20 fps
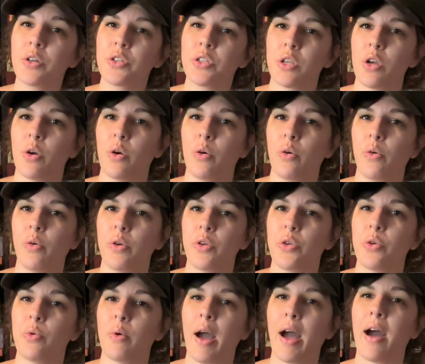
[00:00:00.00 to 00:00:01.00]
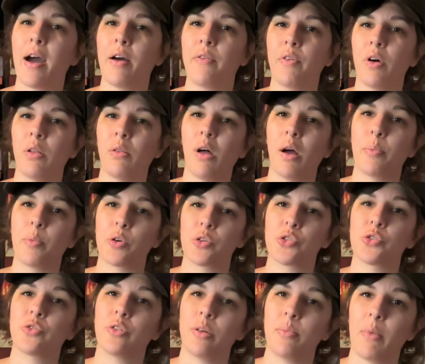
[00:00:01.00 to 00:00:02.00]
so you have a lot more
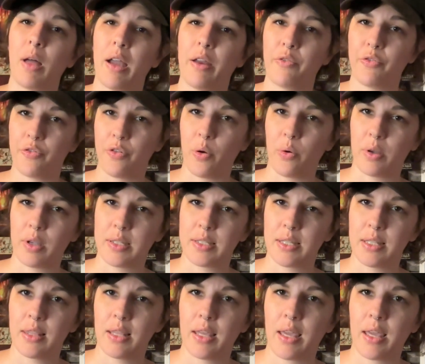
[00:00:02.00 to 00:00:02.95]
streamlined focus in the